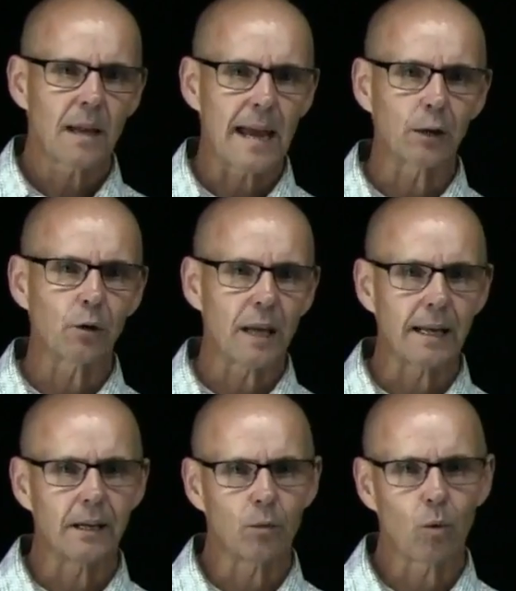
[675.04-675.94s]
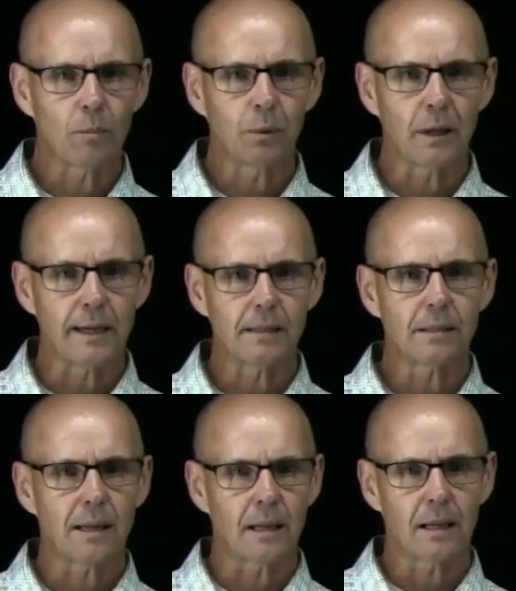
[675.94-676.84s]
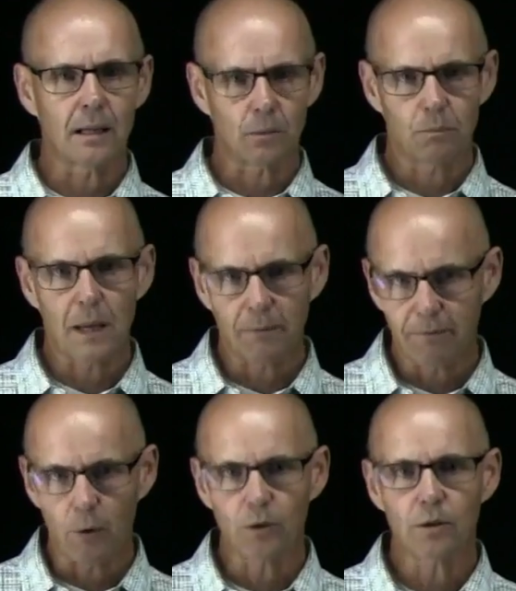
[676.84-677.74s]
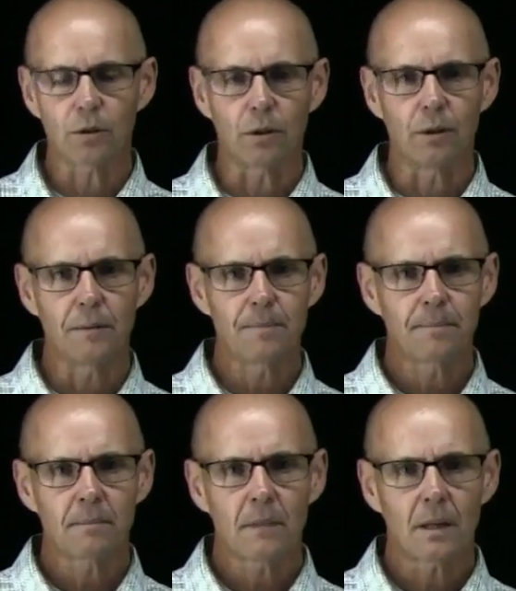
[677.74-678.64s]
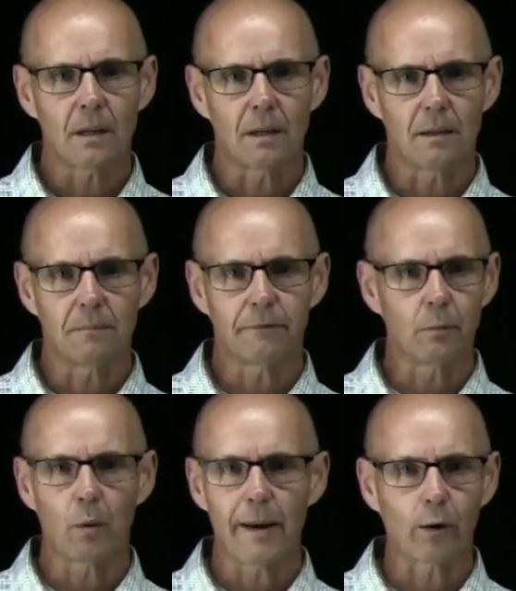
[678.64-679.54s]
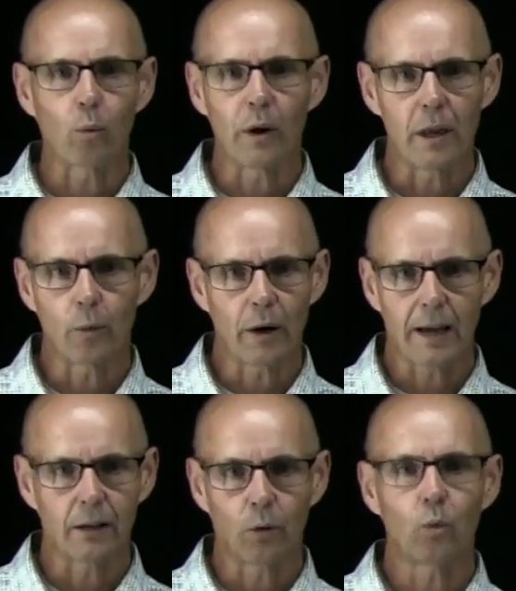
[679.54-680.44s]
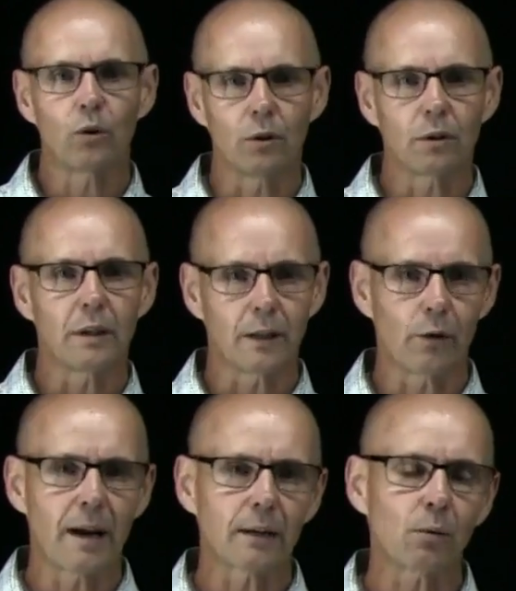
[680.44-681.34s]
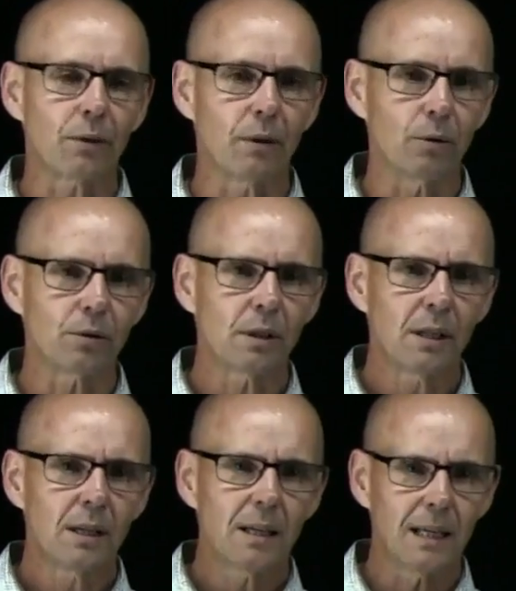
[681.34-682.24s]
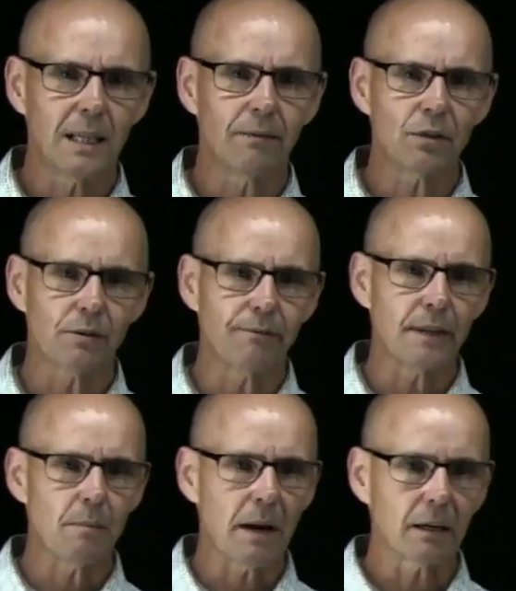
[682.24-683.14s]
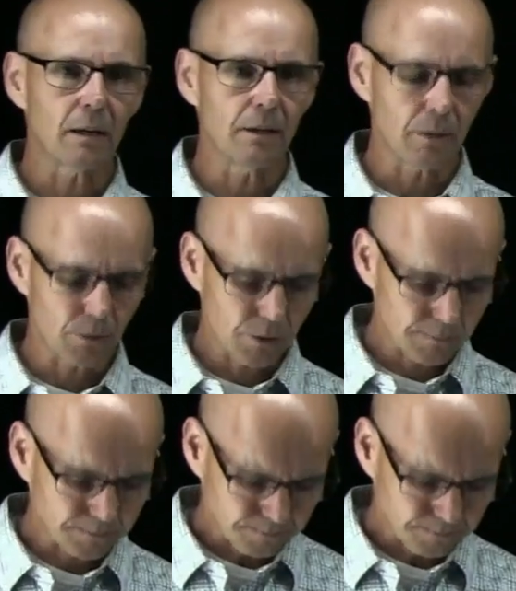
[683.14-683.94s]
aggregated in one place, and then folks could, from no matter where they were at in the world, could interact with those and give us some feedback on those.